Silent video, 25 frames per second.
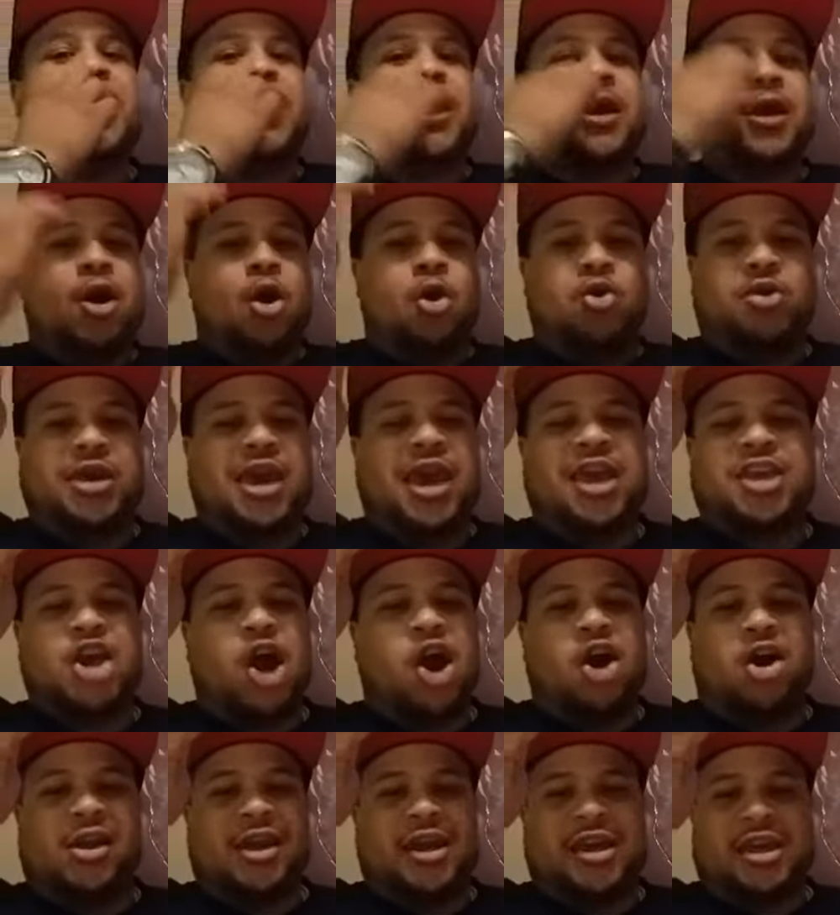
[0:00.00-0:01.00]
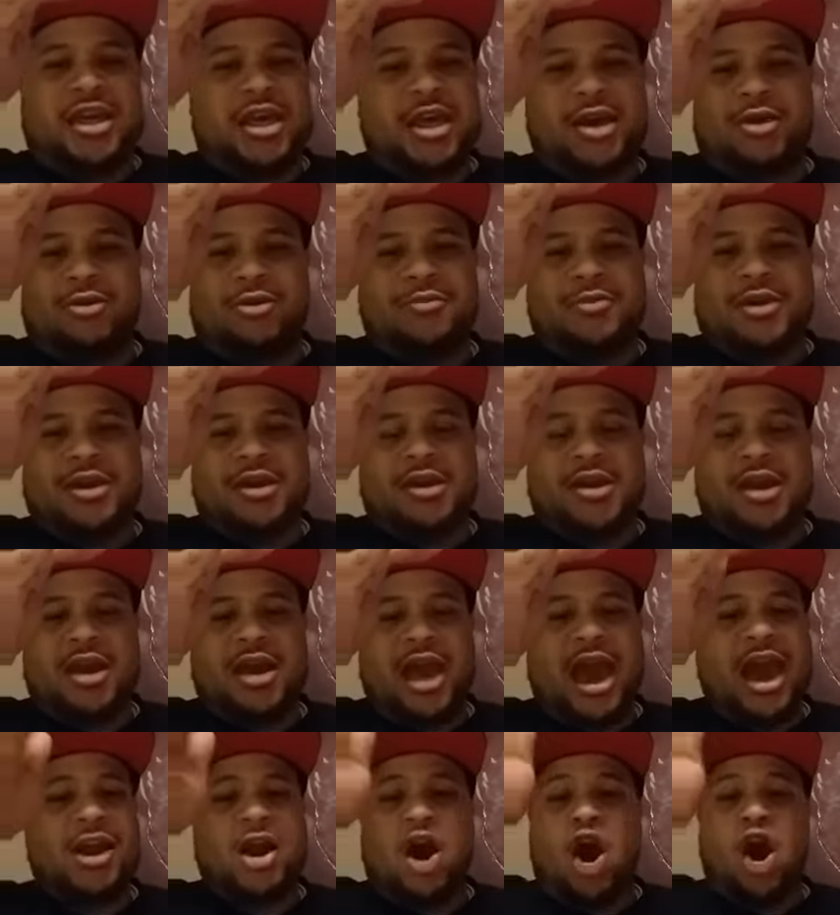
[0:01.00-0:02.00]
Okay, y'all ain't hearing me today.
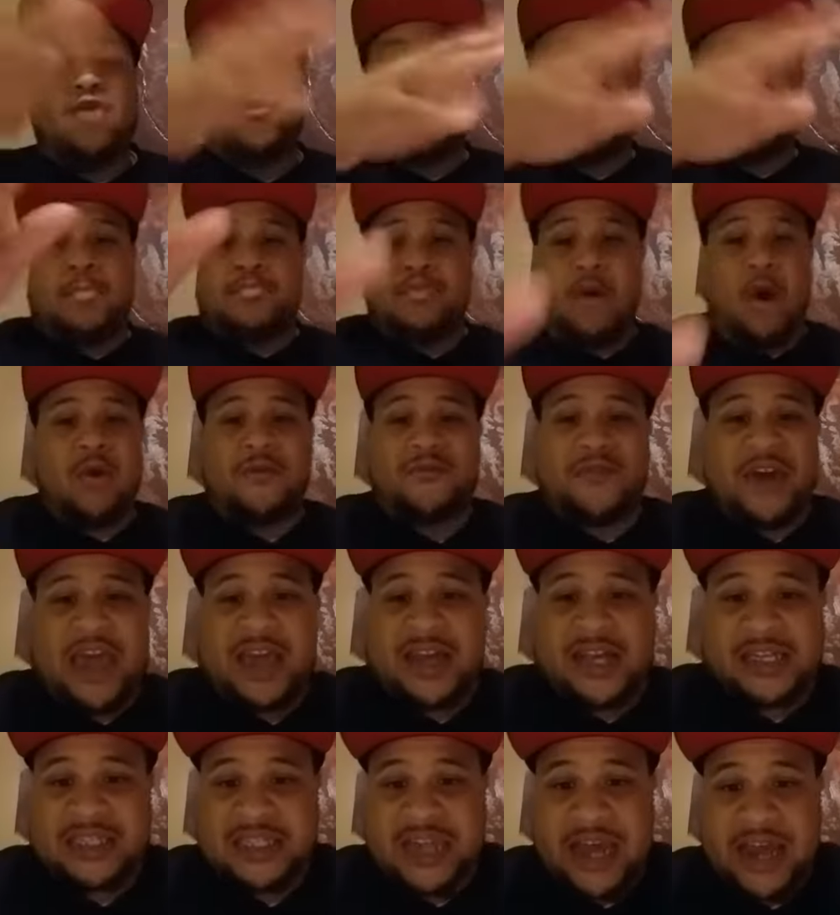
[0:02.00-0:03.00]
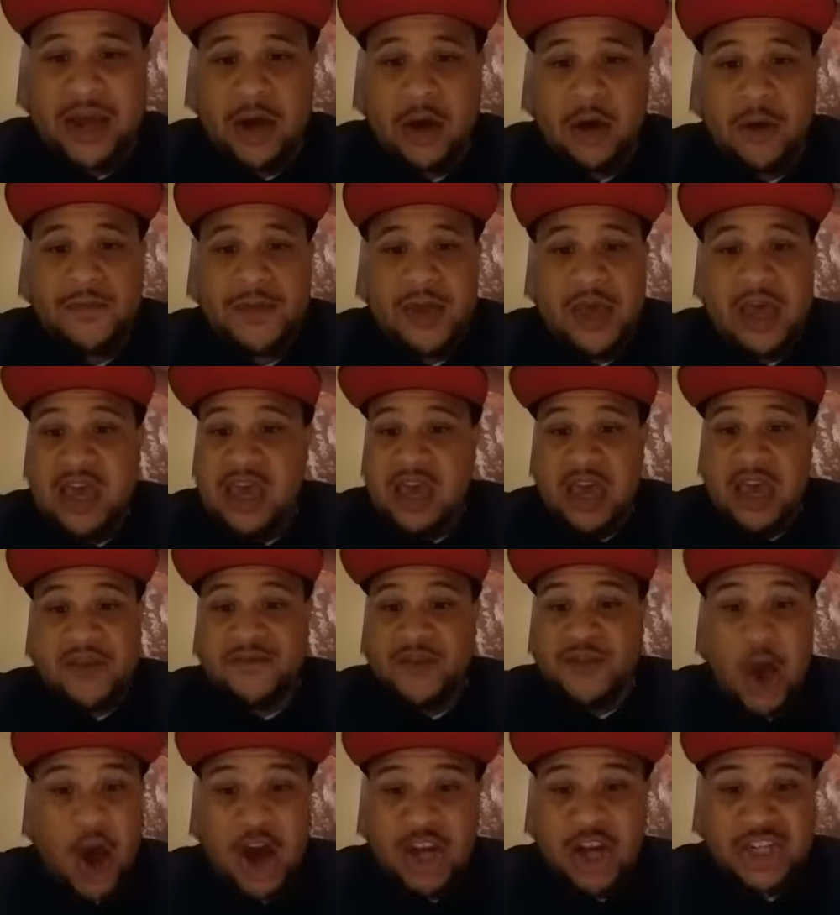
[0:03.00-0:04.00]
I already broke Vegas down. If
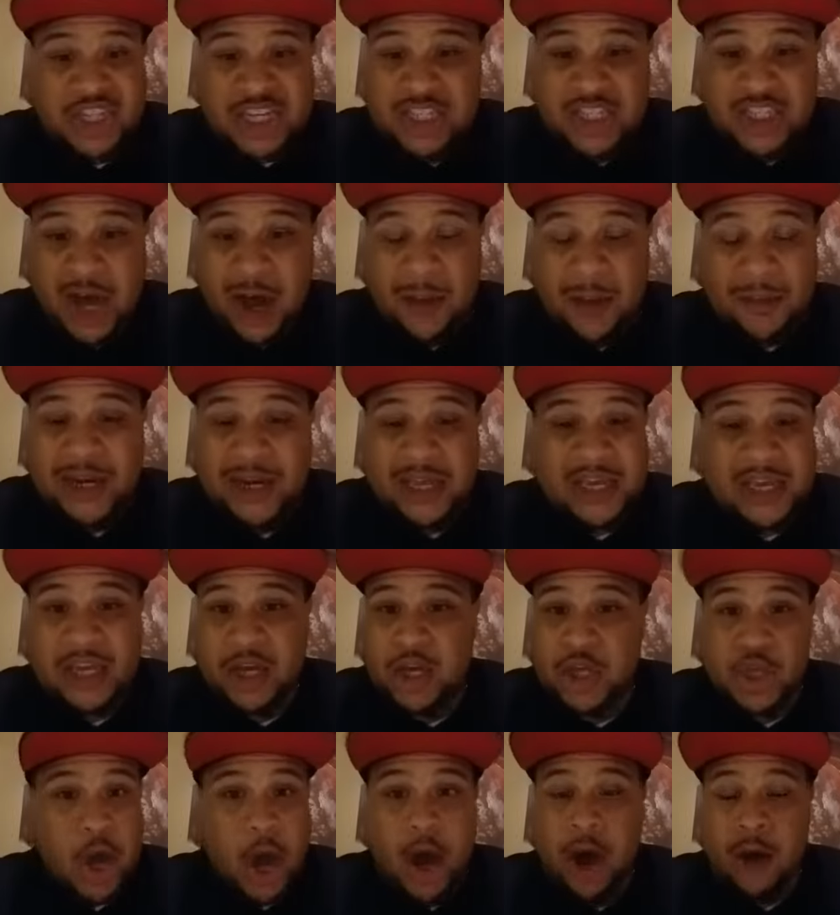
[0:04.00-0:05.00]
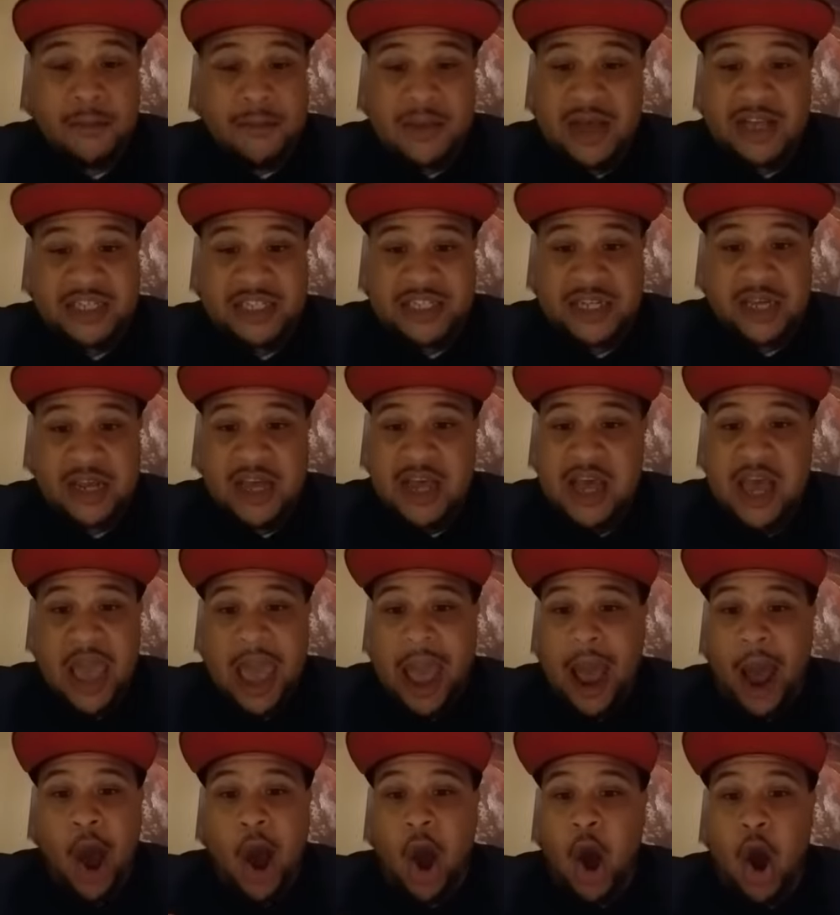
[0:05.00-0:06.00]
y'all just coming in here, y'all missed it.
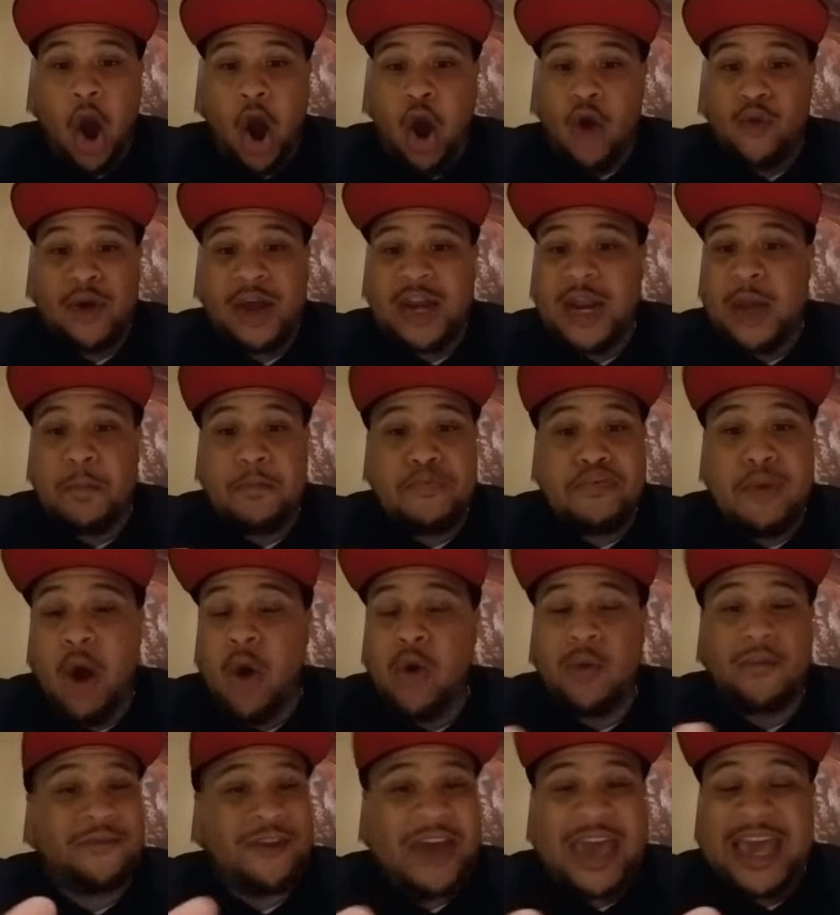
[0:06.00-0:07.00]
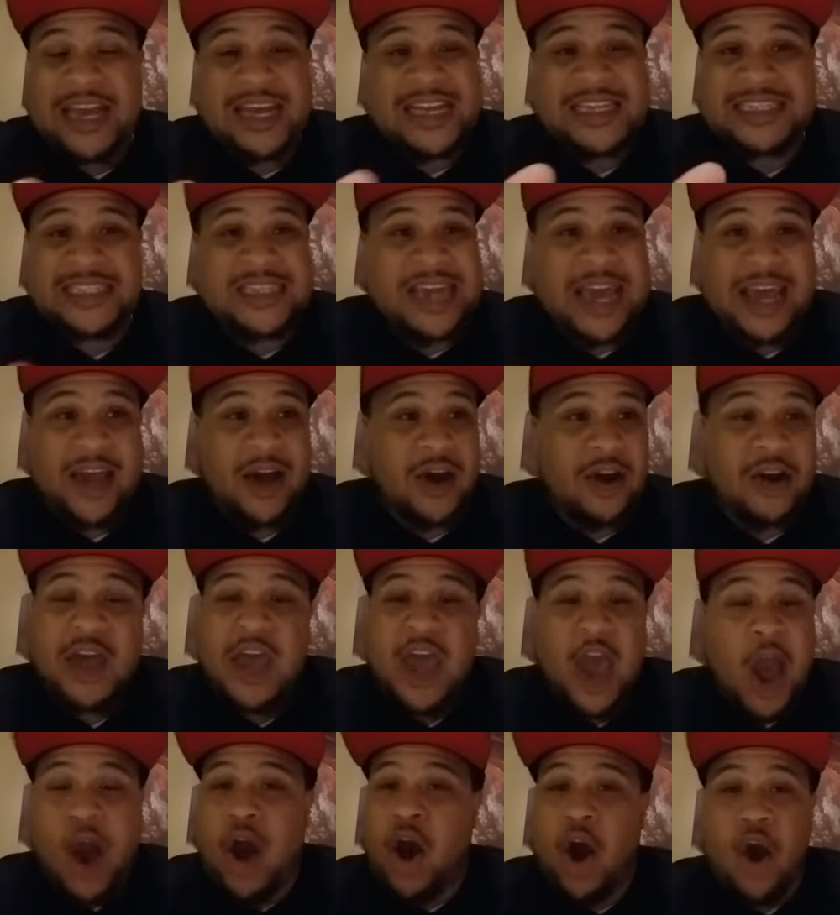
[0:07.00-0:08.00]
I already broke Vegas down.
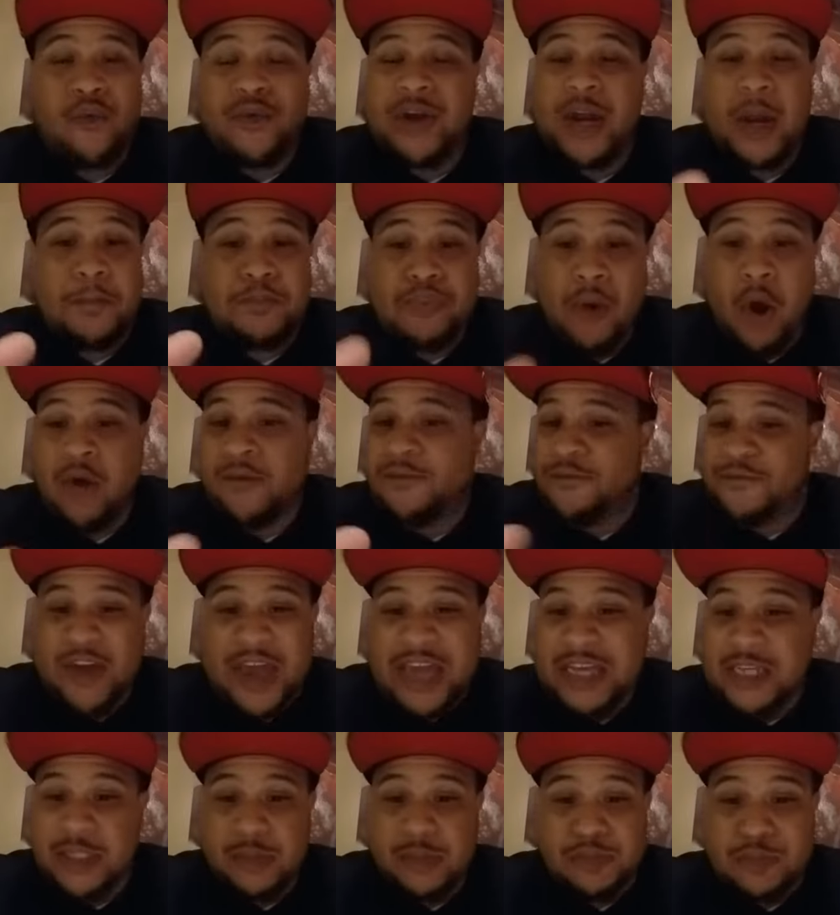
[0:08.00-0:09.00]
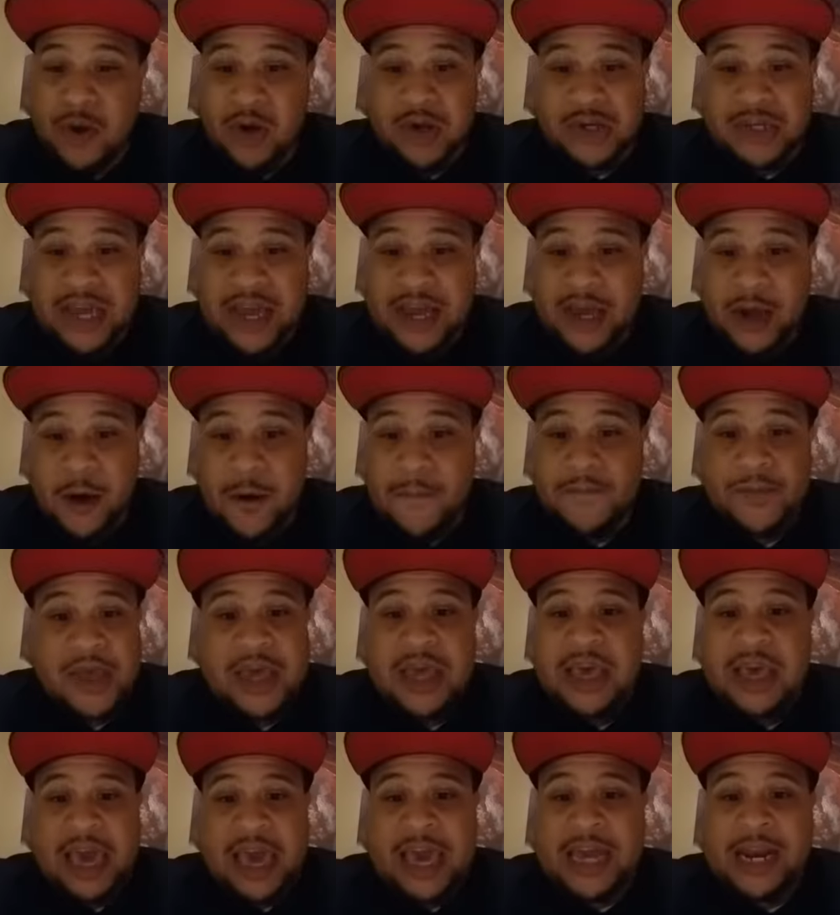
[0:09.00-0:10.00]
I already broke Facebook down.
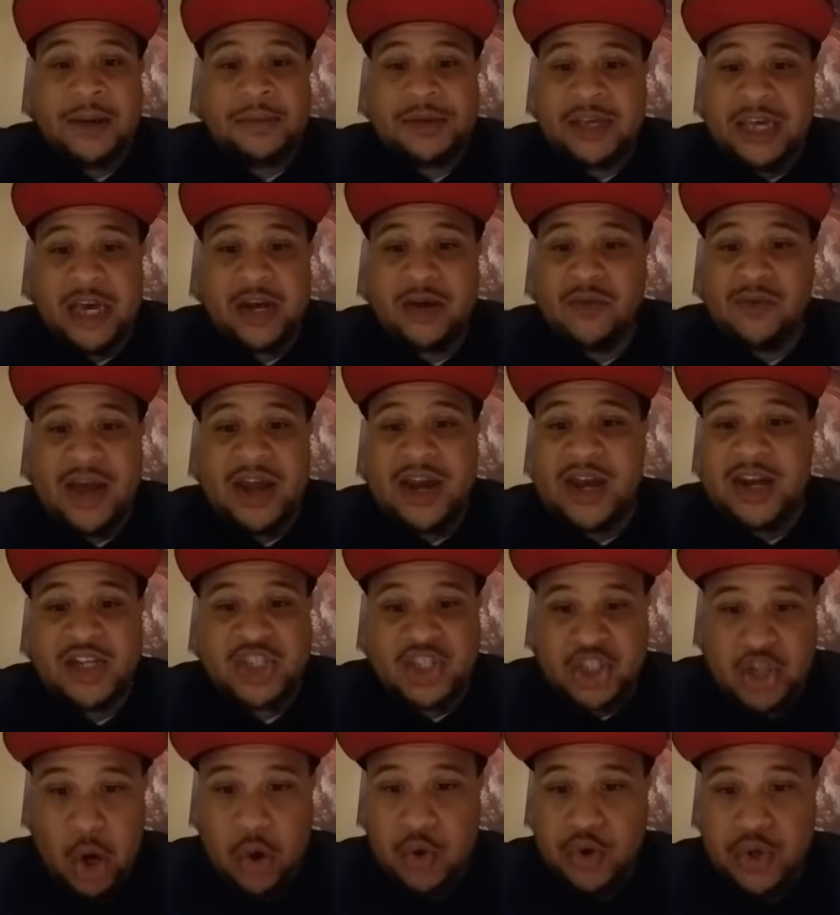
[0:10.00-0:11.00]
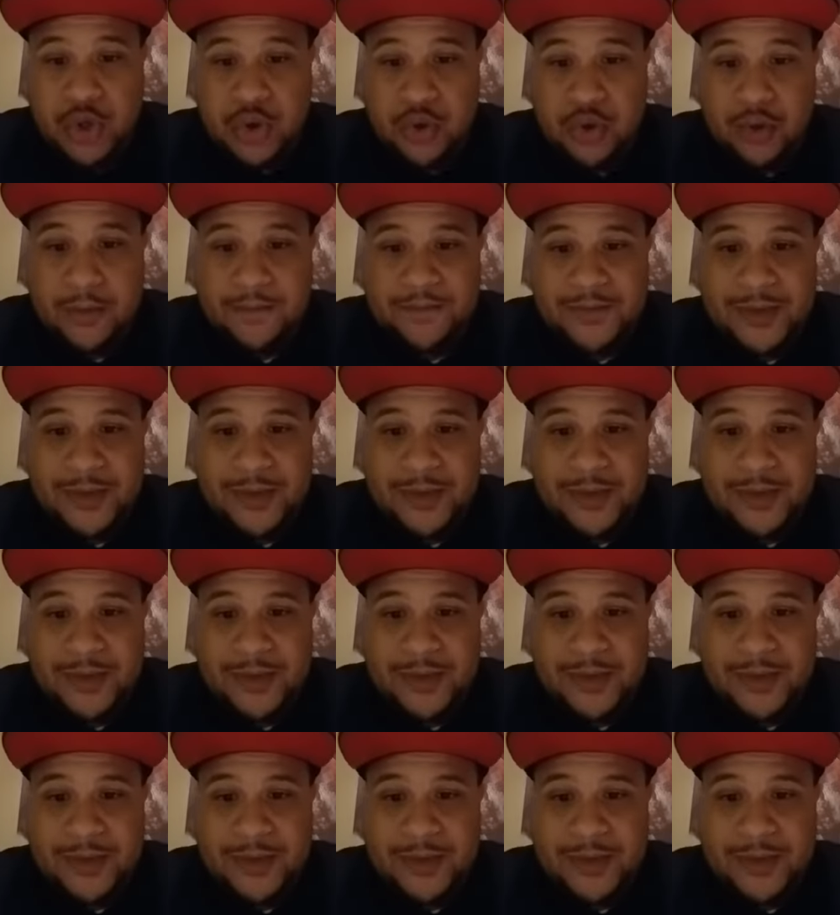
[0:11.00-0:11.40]
And I'm getting ready to show you.